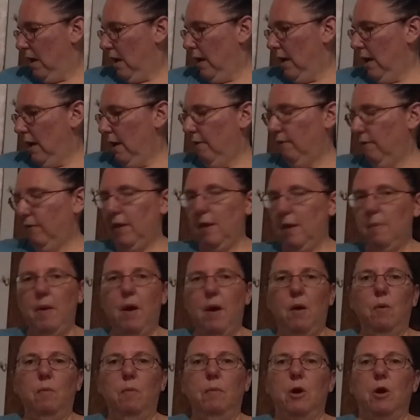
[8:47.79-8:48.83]
if
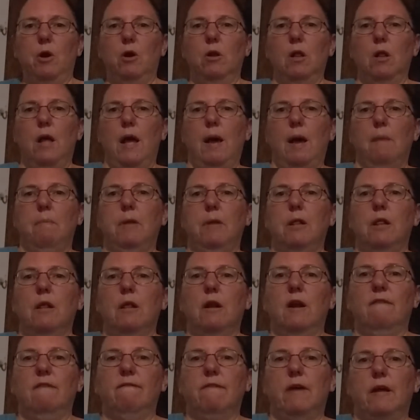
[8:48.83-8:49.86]
somehow a miracle happens
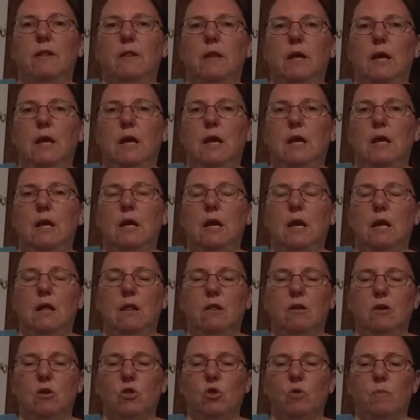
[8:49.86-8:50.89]
and I find the kit and I
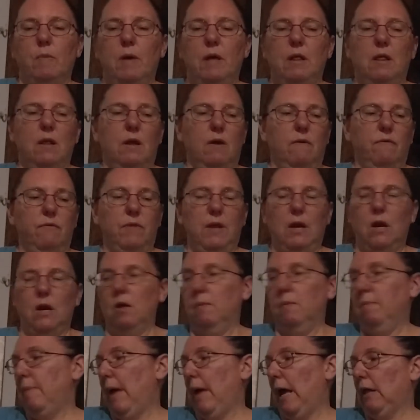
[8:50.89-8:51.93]
stitch them myself, then
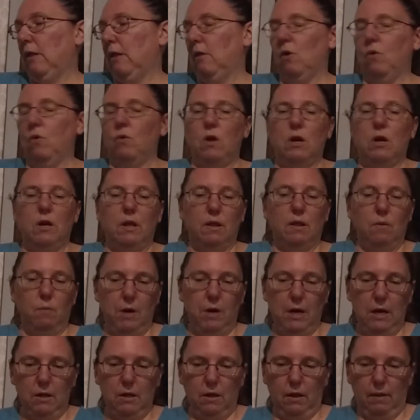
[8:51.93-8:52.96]
I'll pass those on to
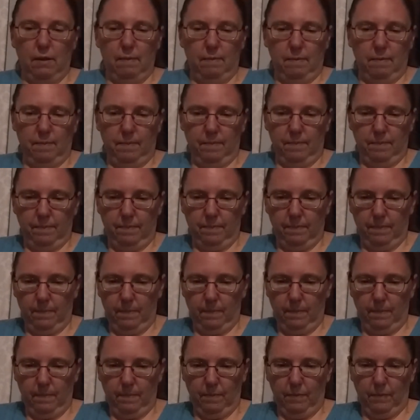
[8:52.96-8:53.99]
someone else.
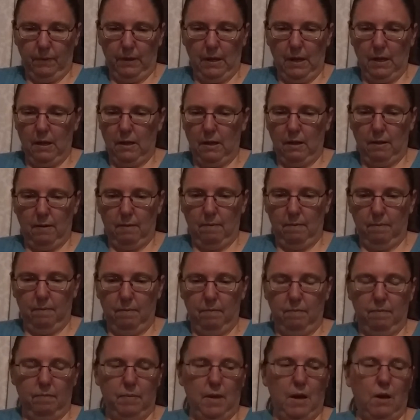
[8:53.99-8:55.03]
Because
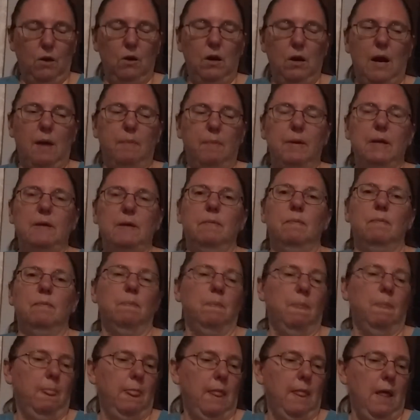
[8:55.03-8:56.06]
that could happen.
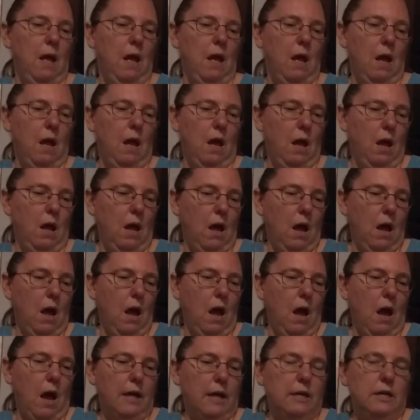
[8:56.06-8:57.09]

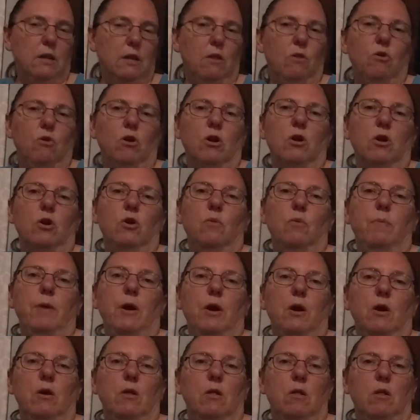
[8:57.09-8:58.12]
I did start a new
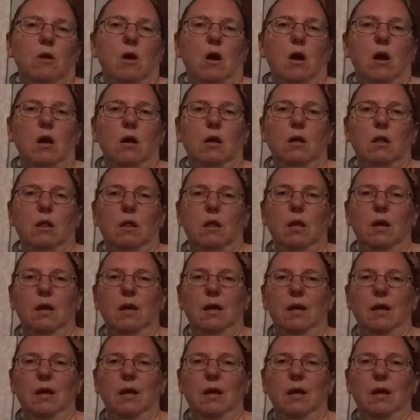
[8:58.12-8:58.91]
pair of socks.